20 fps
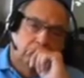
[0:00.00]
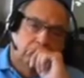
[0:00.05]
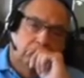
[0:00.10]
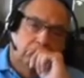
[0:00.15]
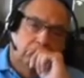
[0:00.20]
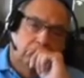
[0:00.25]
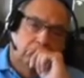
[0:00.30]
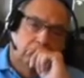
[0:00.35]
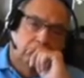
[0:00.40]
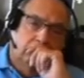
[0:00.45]

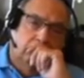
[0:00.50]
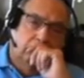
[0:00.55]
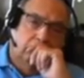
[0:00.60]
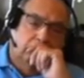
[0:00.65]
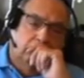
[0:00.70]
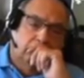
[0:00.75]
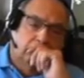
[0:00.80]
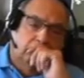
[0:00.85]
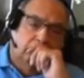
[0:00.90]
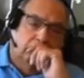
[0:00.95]

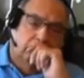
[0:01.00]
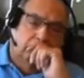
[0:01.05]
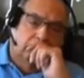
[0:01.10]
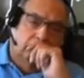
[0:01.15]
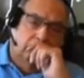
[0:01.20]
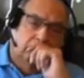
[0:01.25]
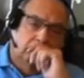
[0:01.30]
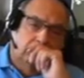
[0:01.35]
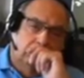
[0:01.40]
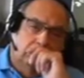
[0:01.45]

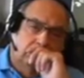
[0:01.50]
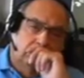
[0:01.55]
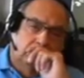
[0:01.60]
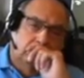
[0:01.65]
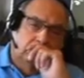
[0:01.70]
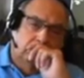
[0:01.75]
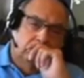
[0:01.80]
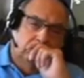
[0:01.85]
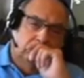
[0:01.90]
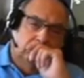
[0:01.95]

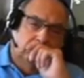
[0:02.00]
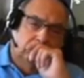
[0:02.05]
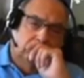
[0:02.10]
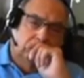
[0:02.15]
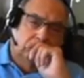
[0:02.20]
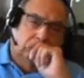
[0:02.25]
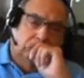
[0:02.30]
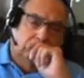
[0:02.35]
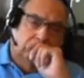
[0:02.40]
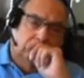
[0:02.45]

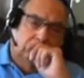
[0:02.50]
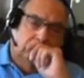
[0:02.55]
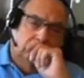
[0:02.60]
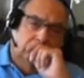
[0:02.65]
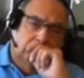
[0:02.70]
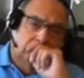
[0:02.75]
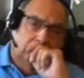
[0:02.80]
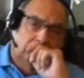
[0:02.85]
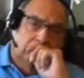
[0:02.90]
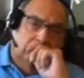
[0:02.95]

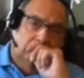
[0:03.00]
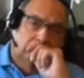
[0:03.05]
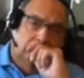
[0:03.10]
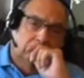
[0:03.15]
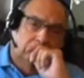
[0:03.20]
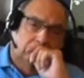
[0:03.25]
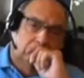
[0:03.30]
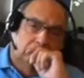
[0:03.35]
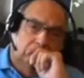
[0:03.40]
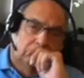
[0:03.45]

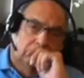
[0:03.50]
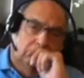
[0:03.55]
(silent)